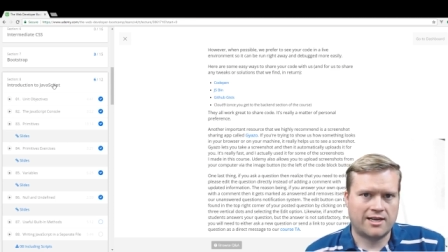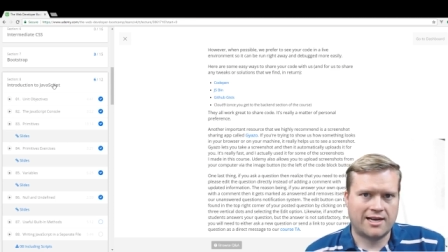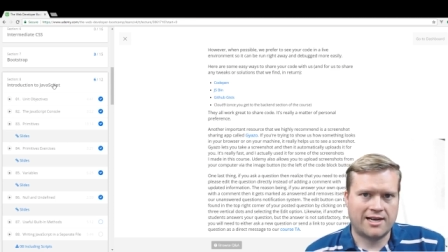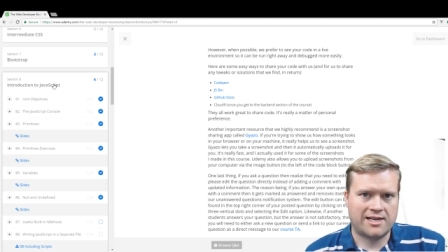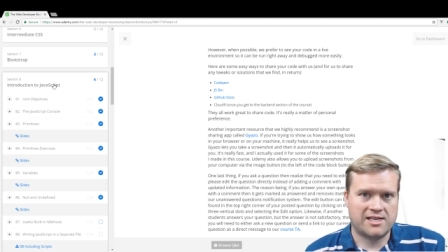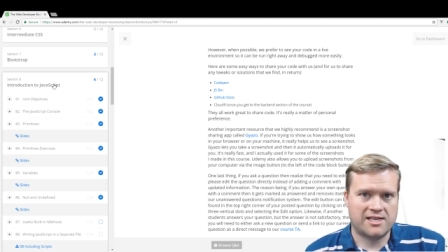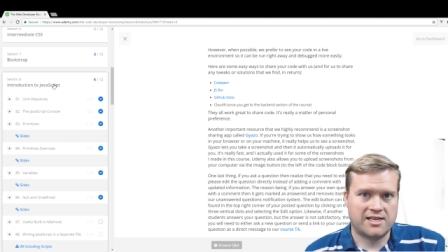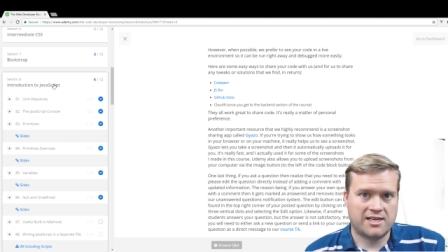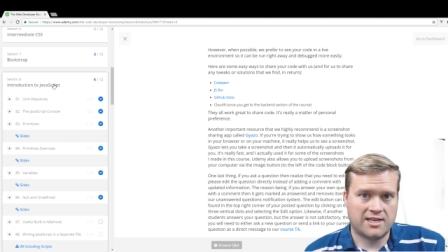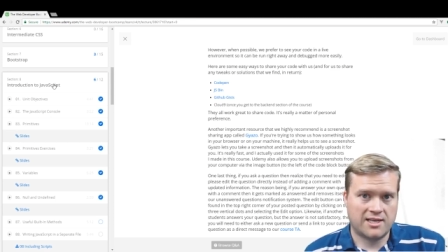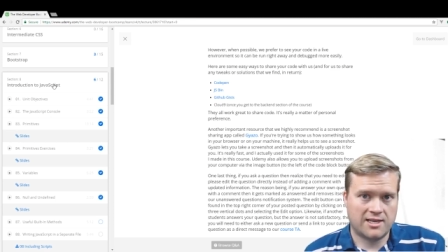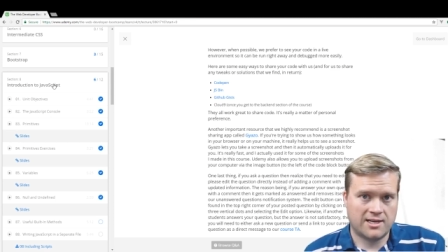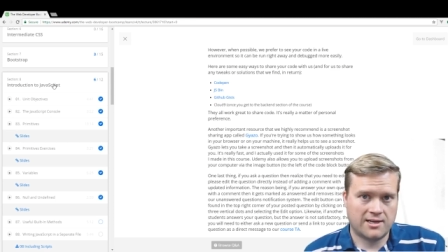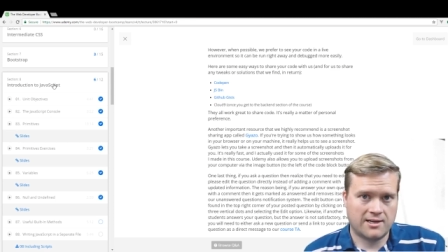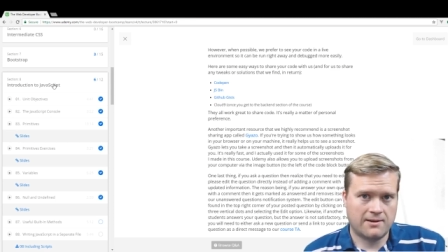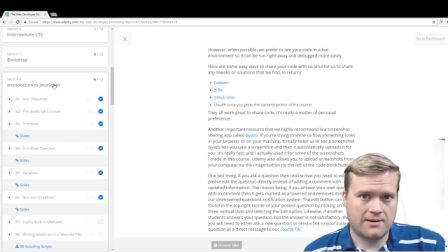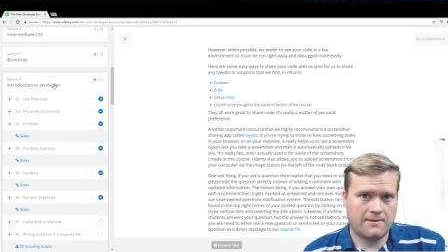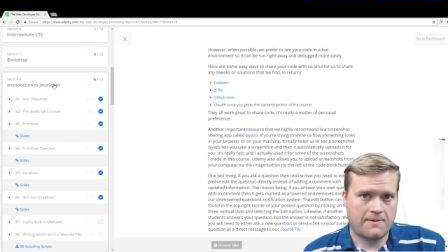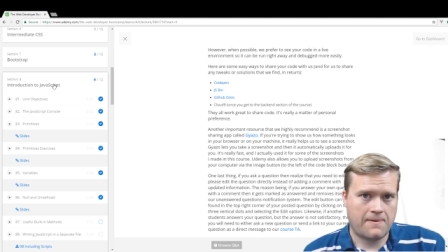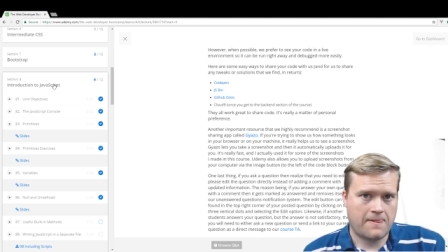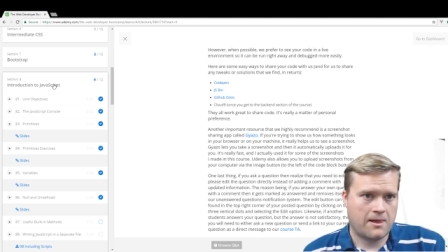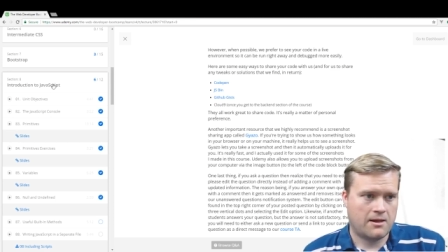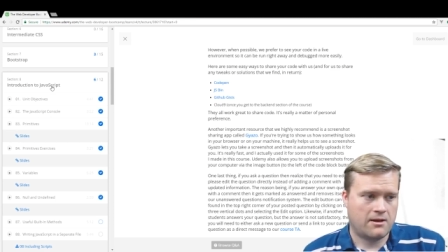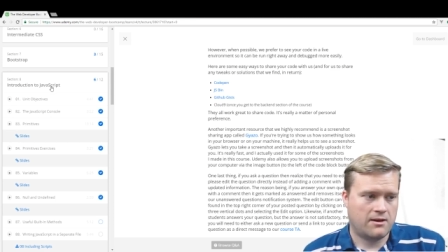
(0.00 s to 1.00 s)
ide
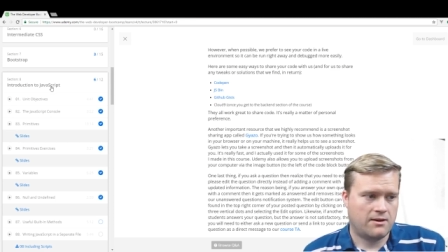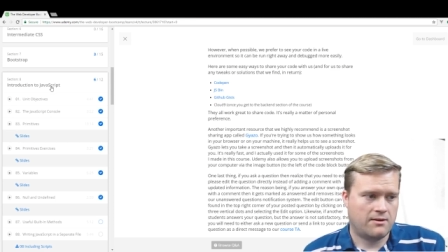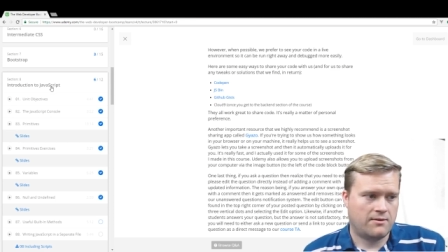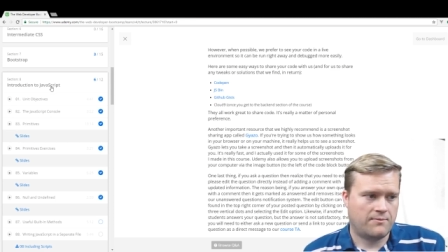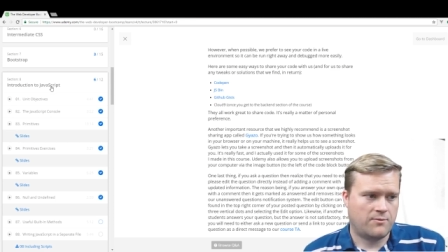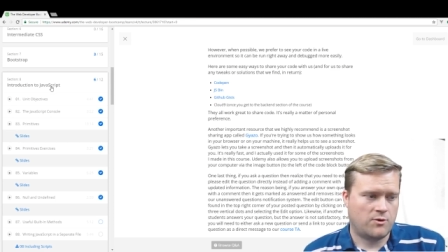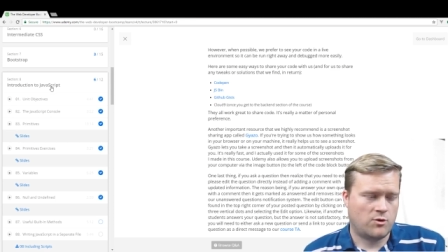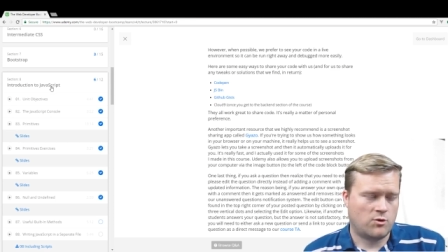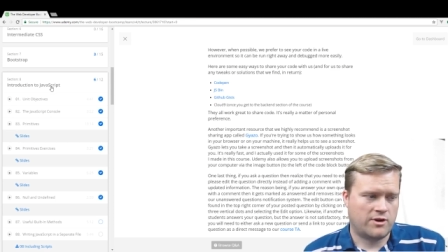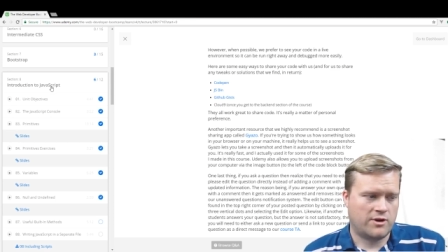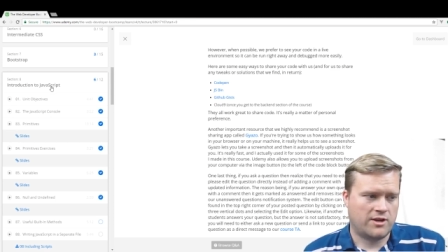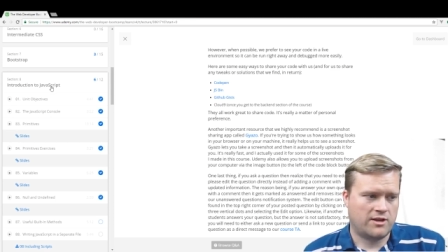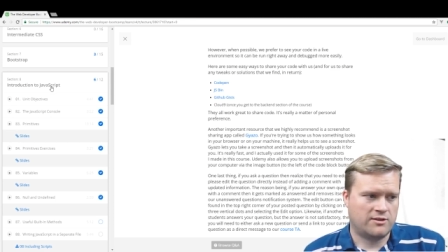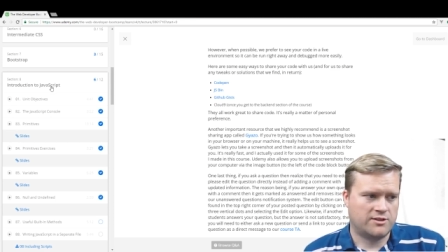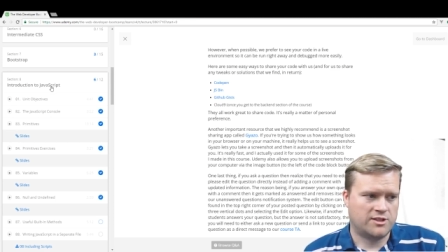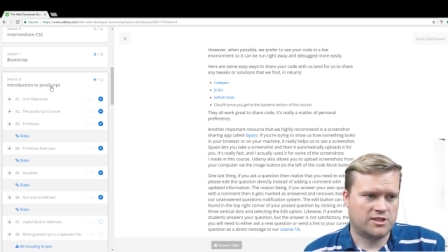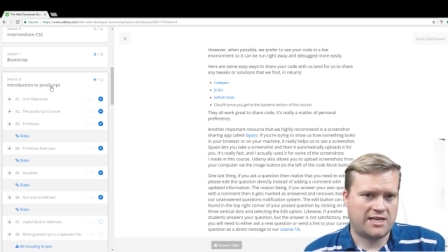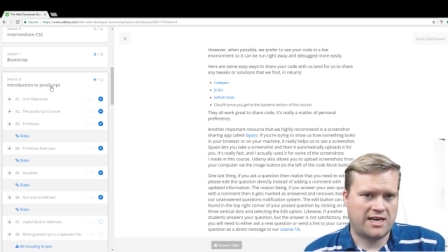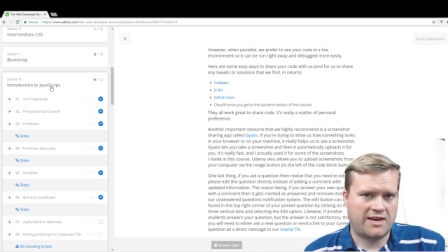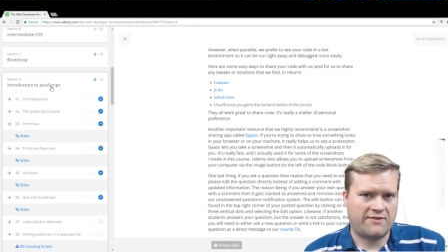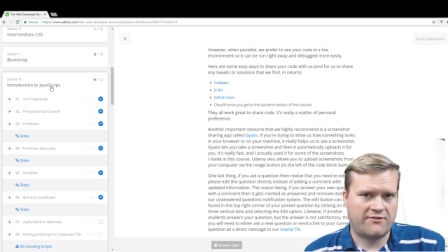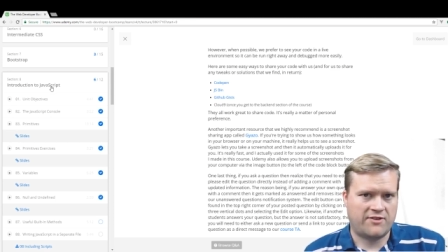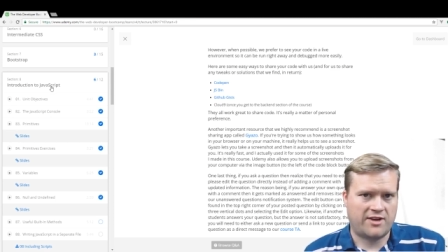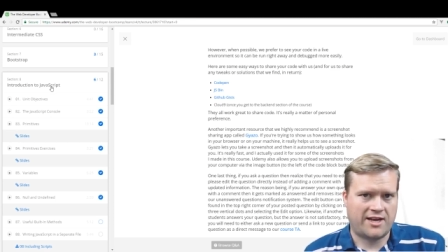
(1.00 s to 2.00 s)
or he'll just
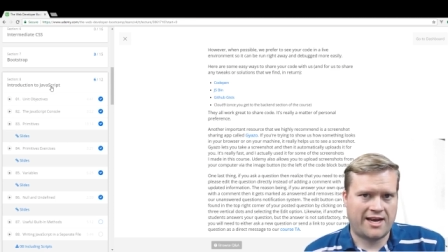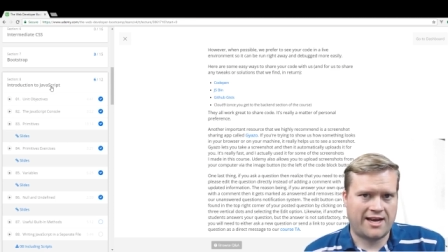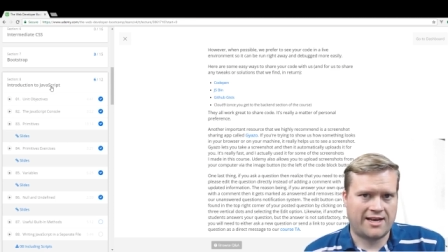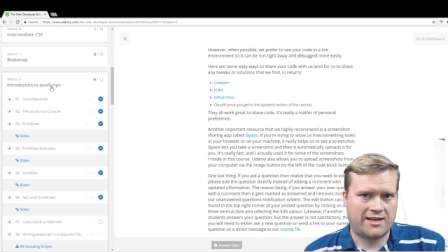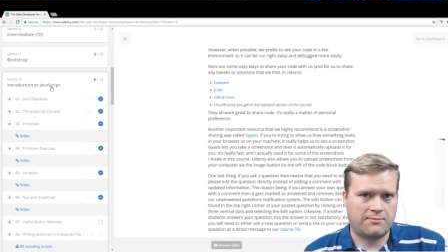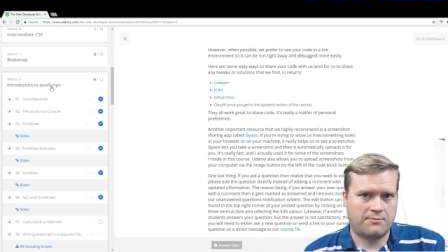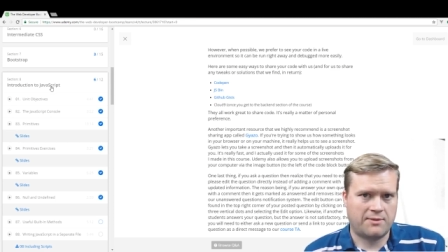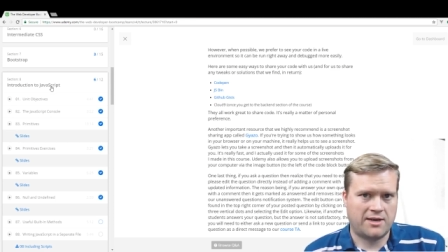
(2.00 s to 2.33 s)
have an atom